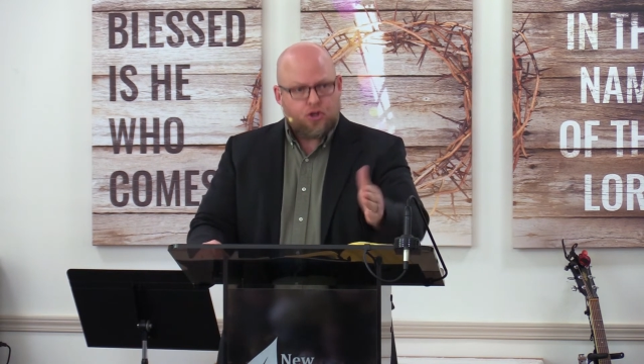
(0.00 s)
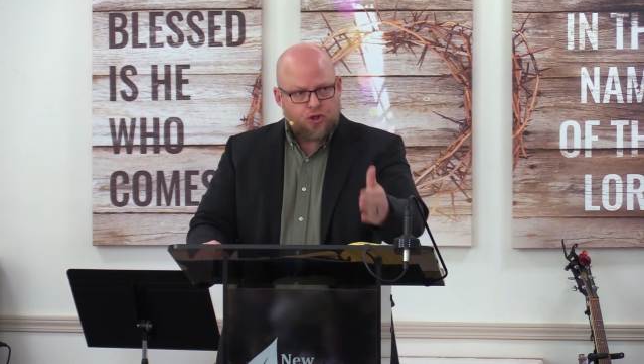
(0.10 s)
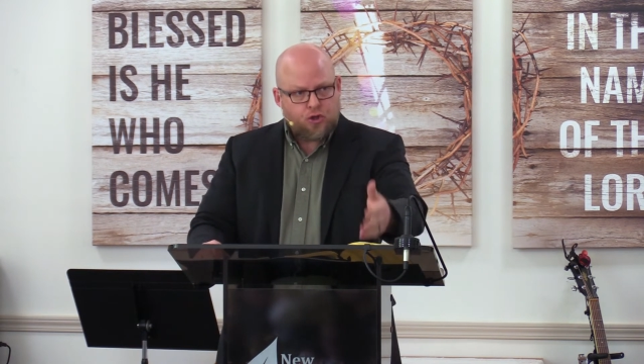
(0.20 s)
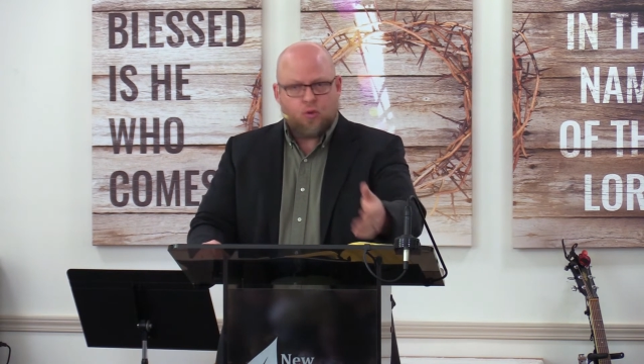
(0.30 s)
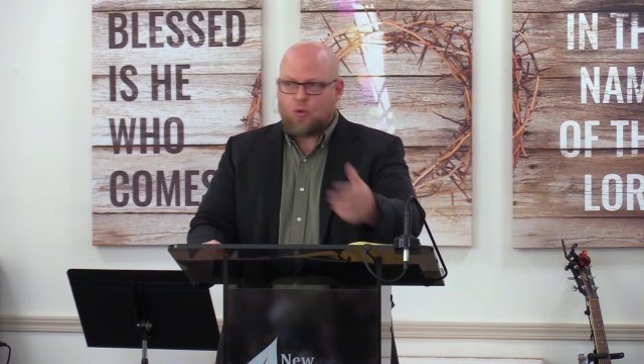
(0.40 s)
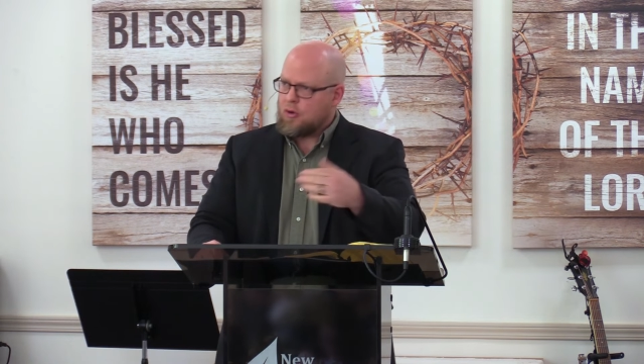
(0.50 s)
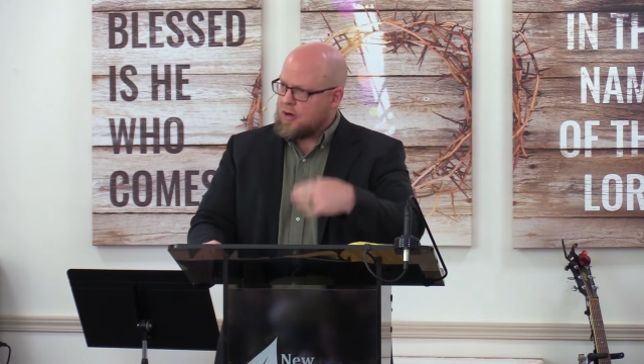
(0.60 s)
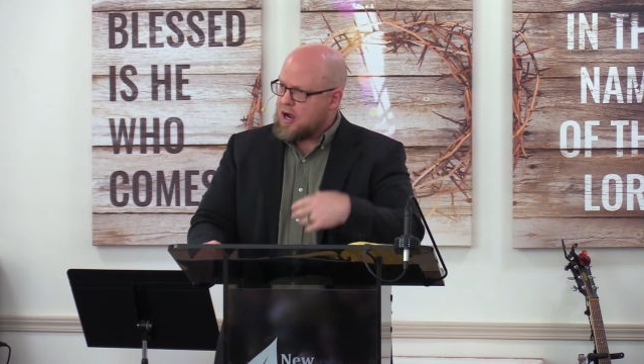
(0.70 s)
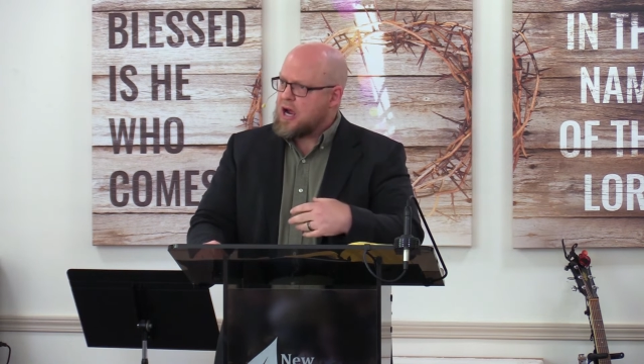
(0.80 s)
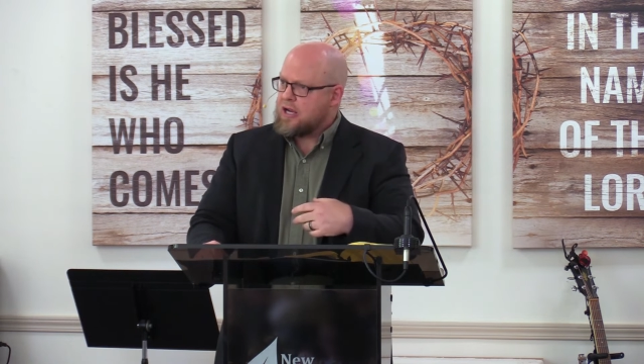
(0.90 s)
you
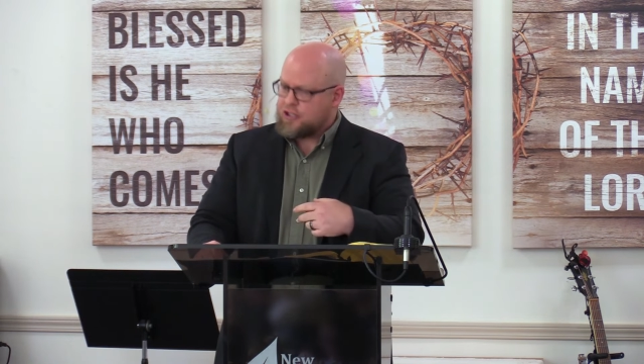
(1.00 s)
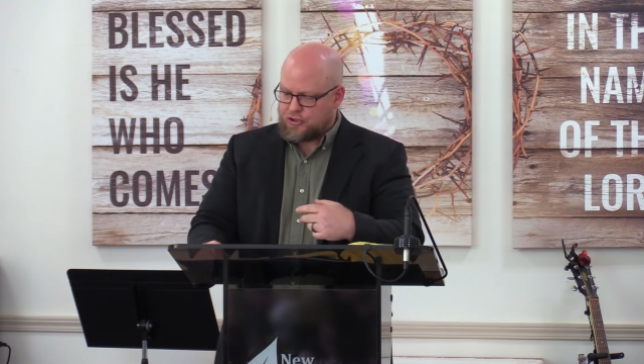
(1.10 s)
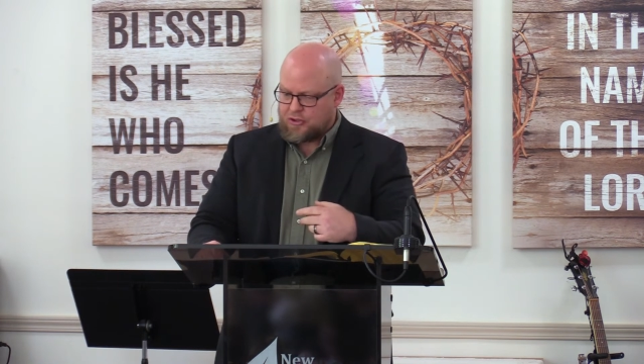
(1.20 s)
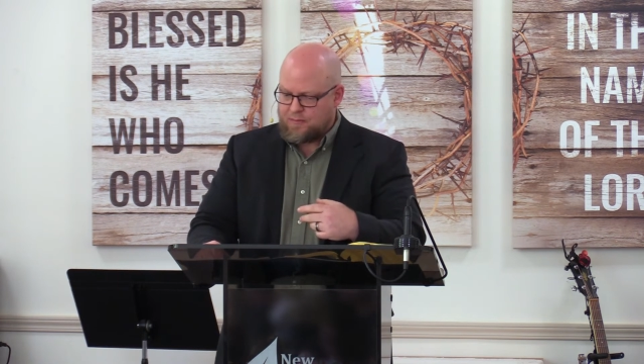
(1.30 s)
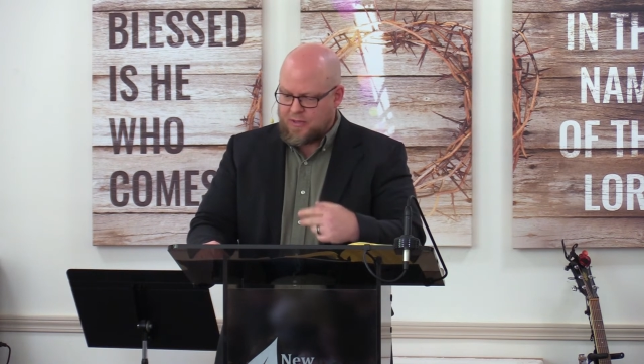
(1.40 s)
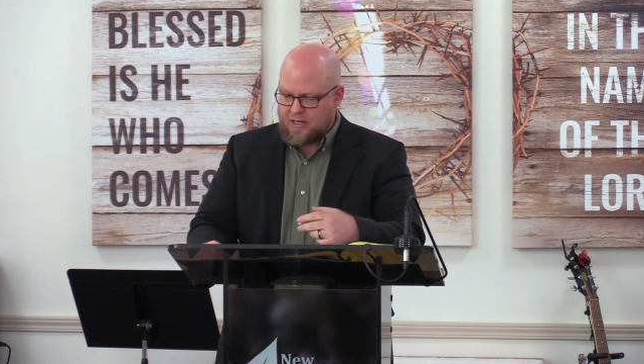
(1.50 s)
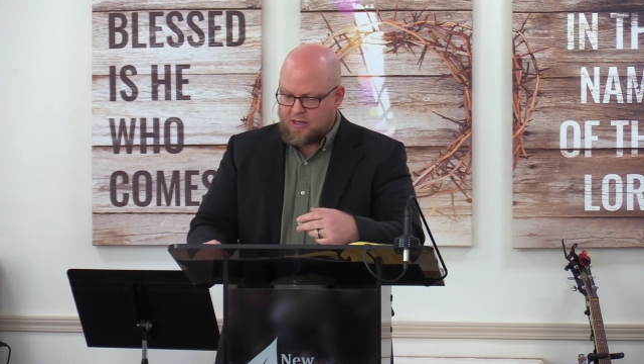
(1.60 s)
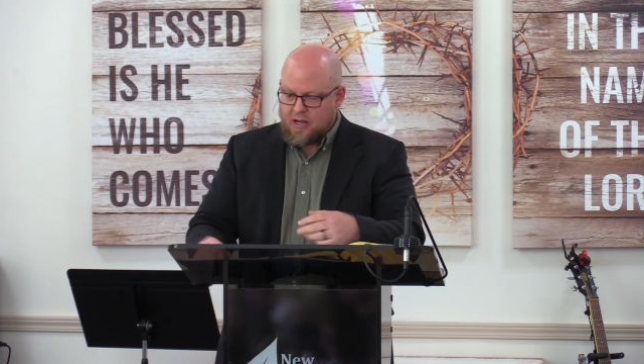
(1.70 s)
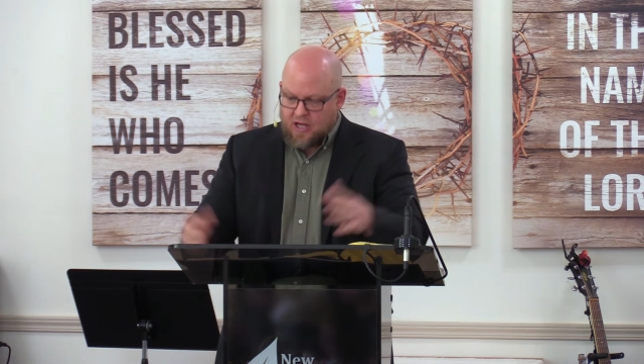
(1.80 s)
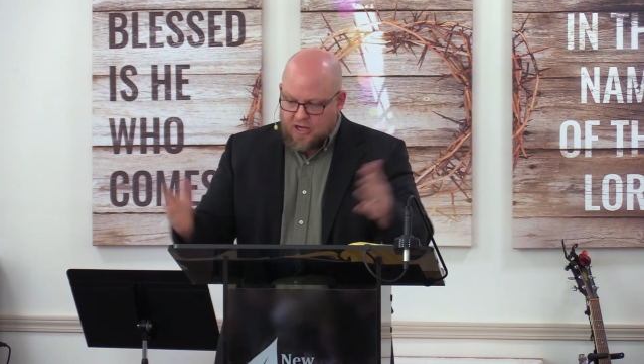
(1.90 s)
or I should be